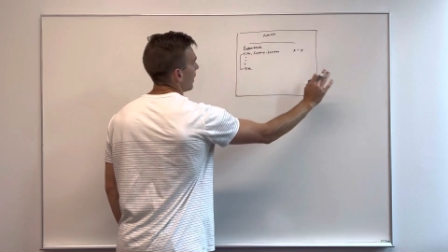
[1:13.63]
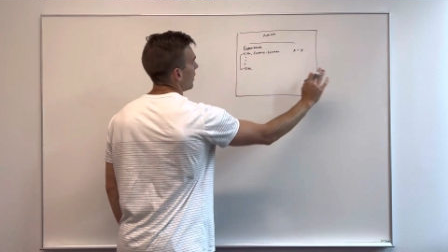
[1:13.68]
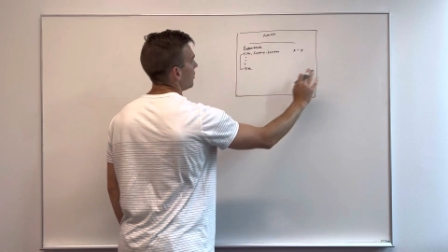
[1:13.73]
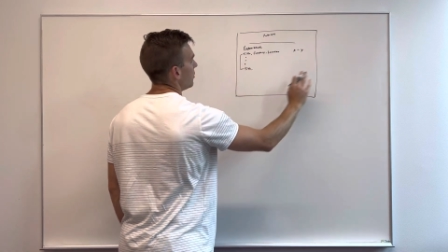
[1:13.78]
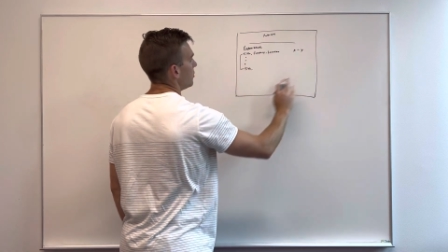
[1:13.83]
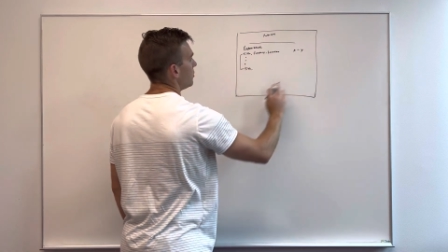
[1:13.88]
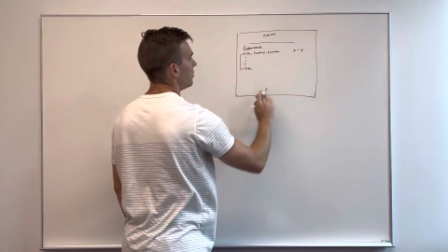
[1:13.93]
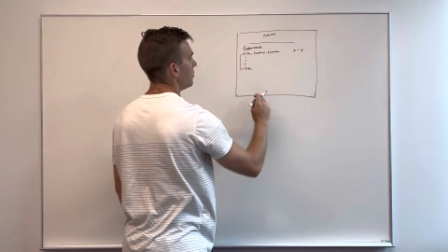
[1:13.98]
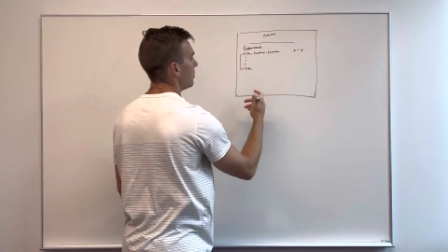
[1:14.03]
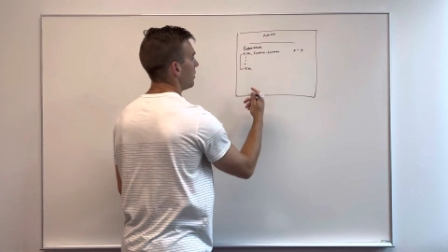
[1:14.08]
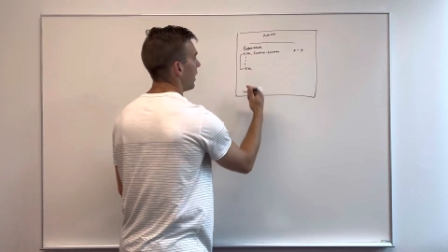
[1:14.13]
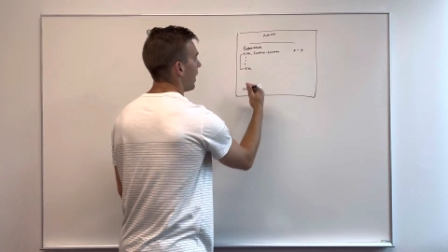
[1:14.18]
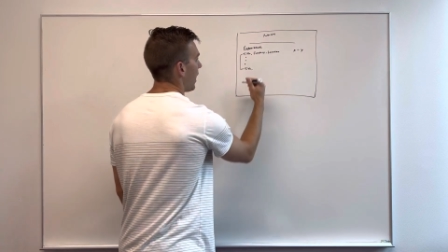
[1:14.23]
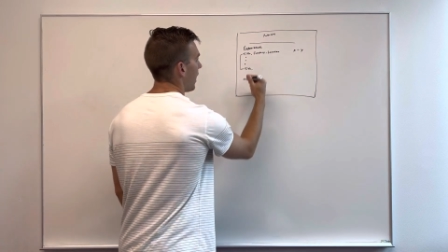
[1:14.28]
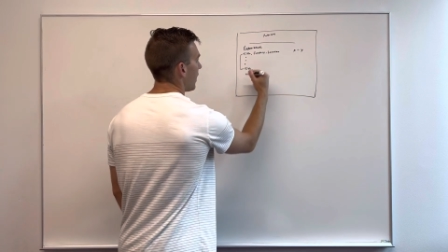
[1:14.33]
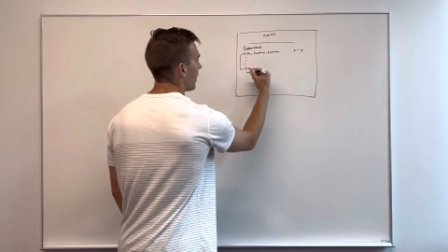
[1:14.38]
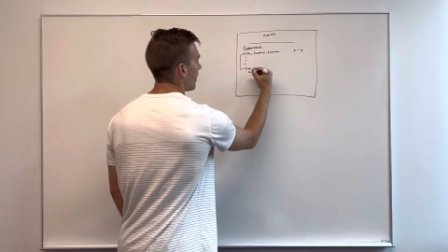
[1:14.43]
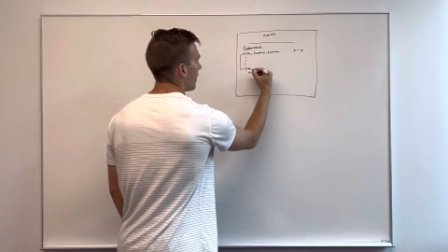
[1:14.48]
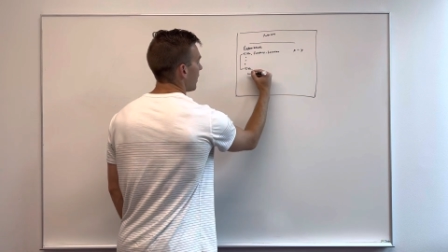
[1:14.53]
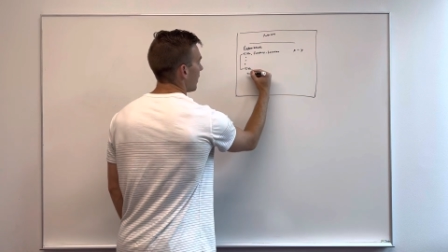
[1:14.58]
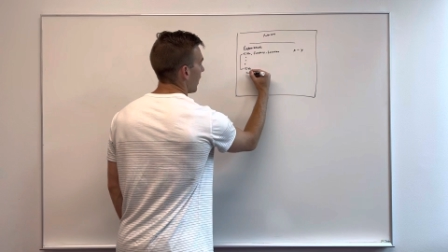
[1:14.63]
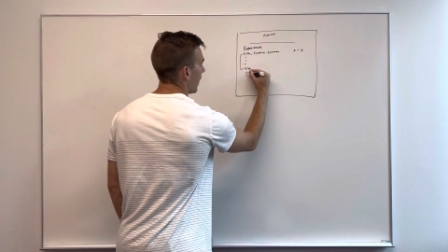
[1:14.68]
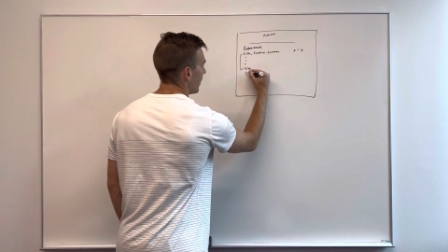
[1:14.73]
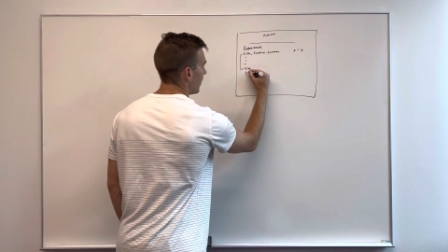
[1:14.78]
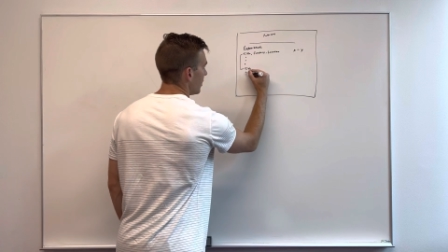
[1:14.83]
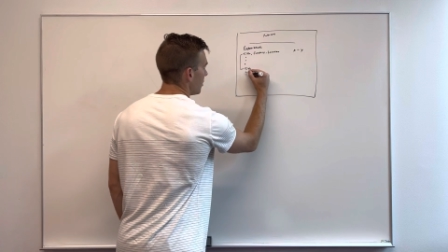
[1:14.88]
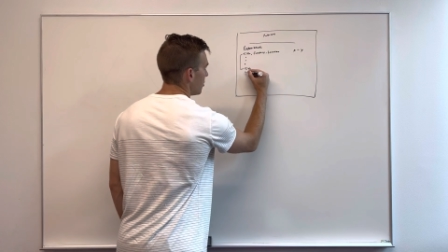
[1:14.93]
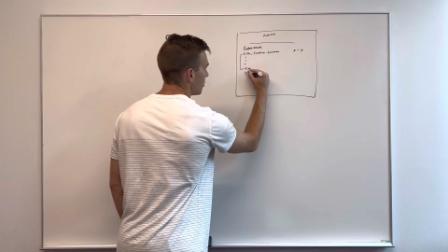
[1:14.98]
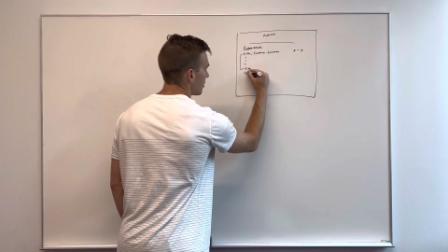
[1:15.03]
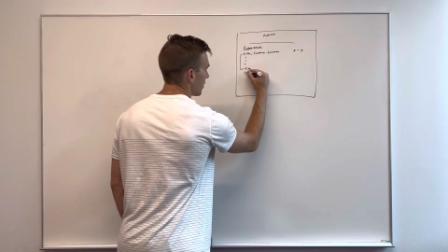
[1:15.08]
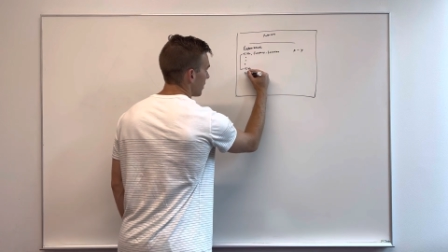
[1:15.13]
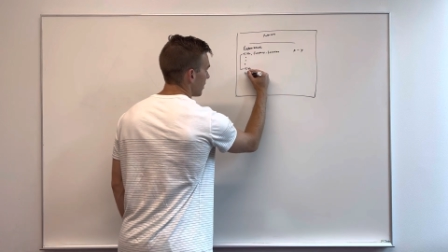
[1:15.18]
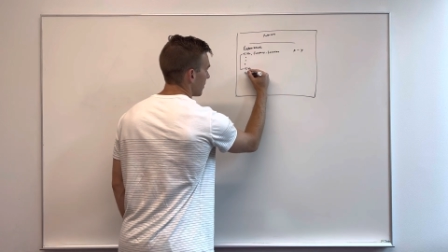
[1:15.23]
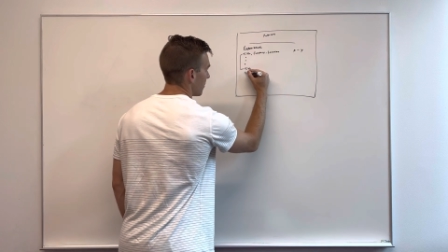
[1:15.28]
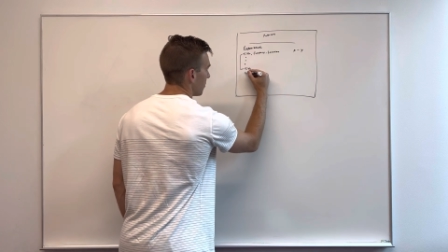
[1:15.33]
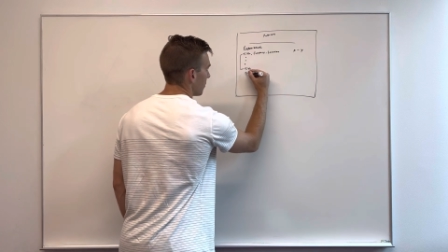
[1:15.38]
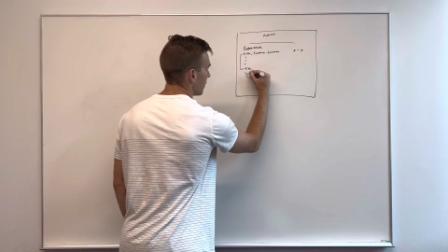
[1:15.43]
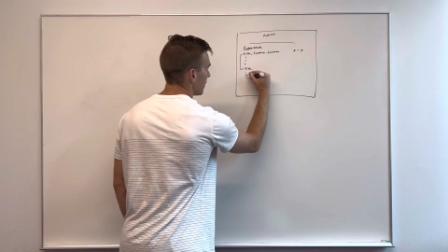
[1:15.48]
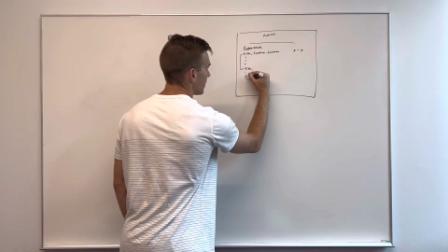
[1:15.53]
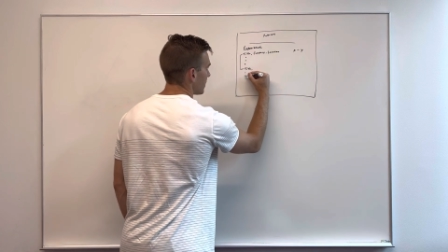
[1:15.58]
and you do that, and then you just end up
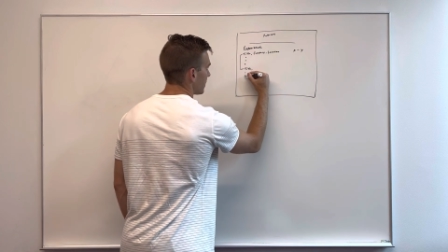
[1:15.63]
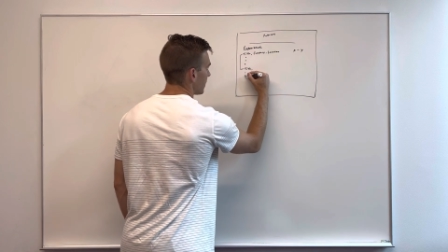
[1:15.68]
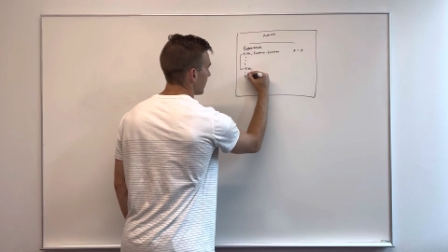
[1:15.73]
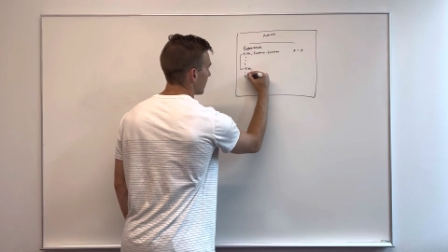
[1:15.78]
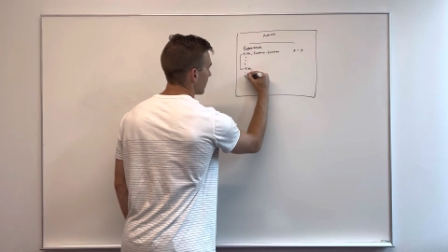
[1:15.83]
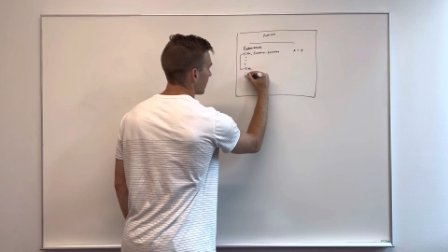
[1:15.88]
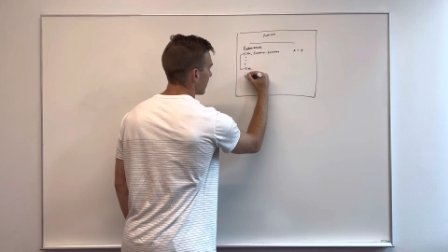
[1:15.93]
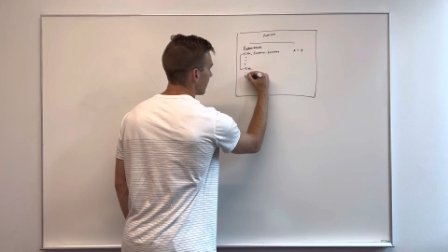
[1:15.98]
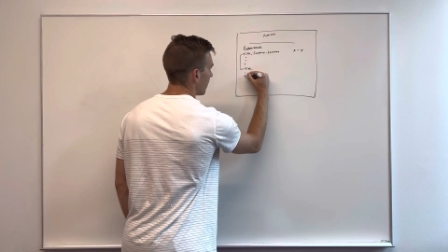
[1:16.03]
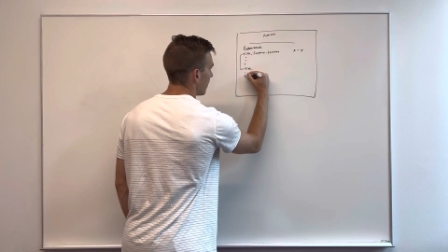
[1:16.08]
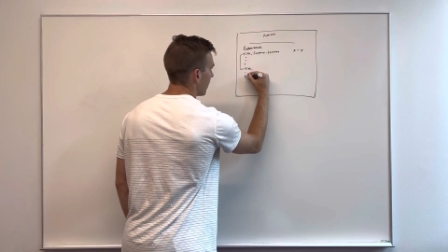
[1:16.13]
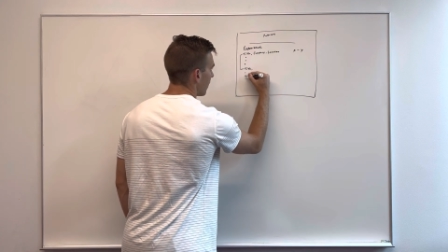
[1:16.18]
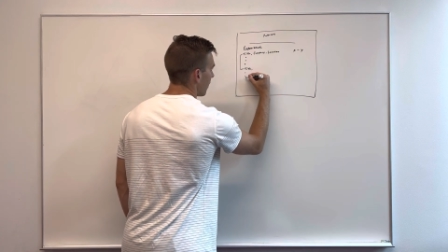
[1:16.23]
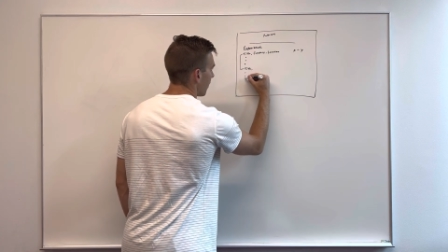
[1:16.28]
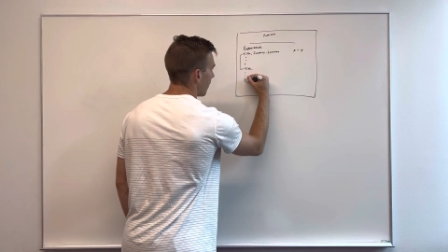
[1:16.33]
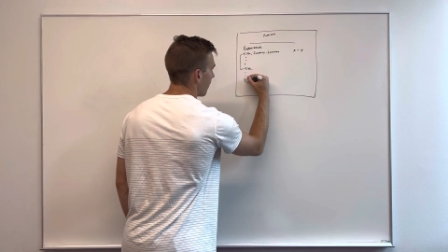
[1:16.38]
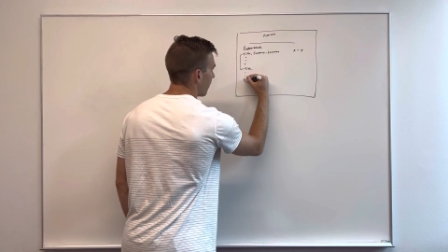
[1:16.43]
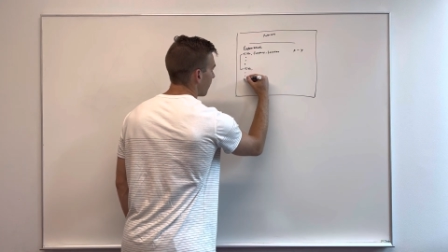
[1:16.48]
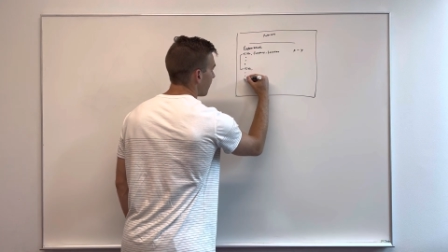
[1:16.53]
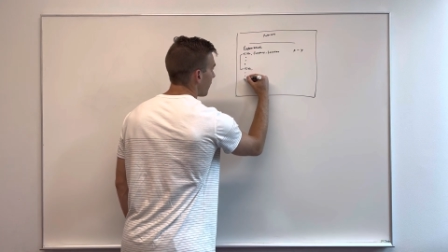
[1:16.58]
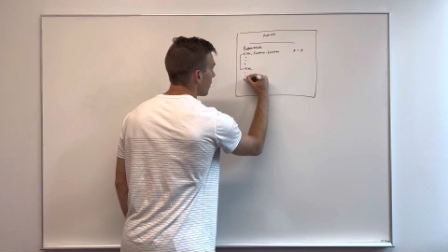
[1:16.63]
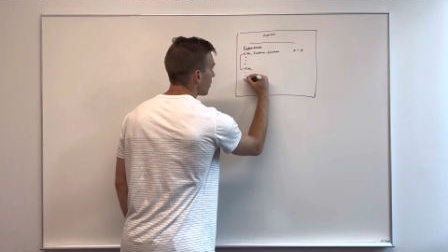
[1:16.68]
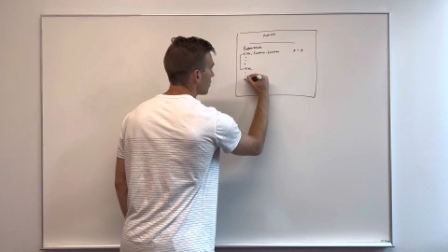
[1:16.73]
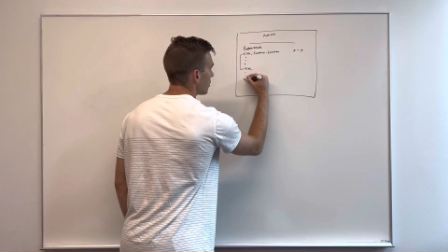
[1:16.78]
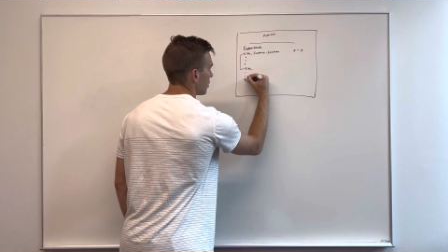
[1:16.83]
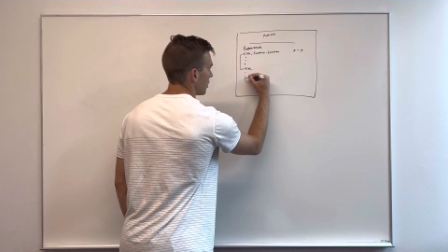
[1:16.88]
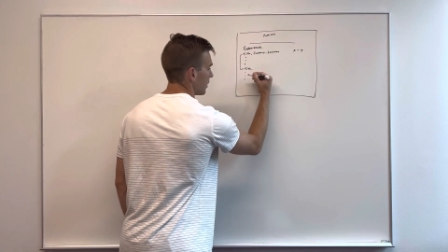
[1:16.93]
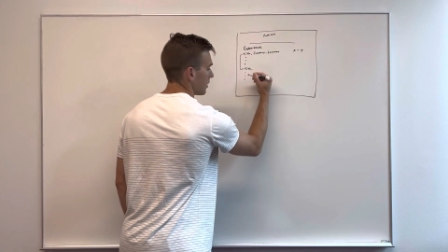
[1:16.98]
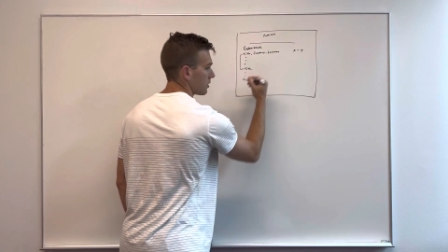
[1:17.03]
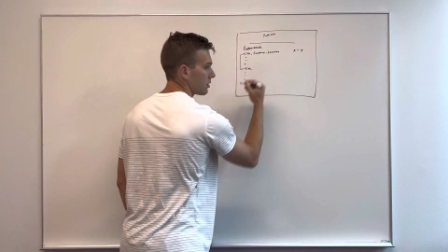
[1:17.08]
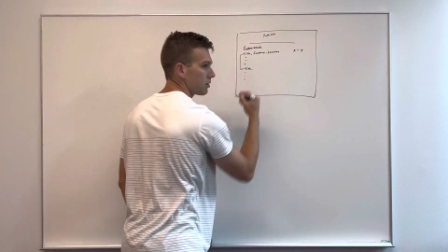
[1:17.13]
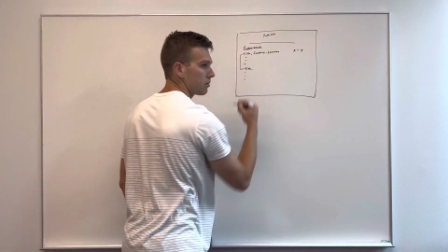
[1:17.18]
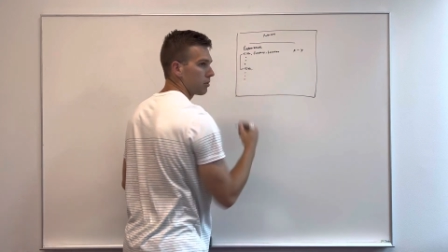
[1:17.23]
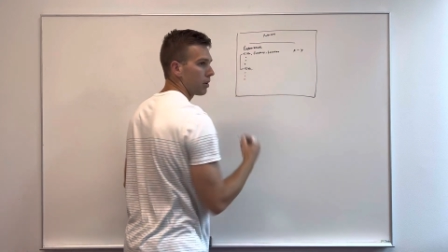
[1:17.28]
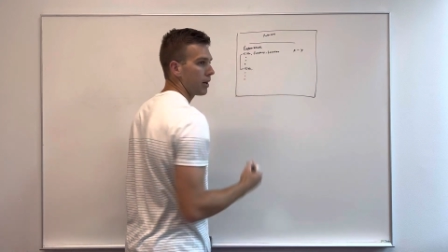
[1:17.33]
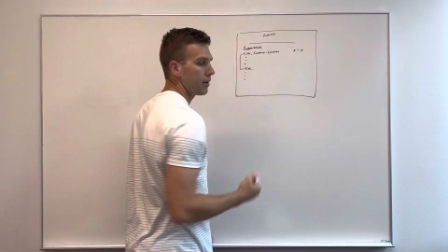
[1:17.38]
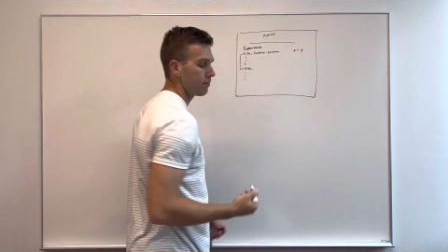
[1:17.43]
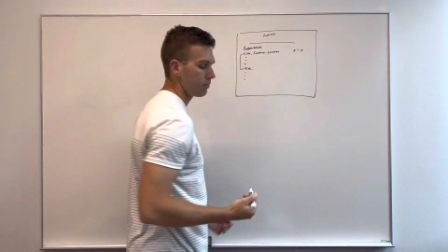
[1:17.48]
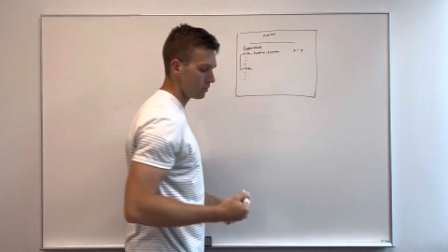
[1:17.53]
listing functions, right?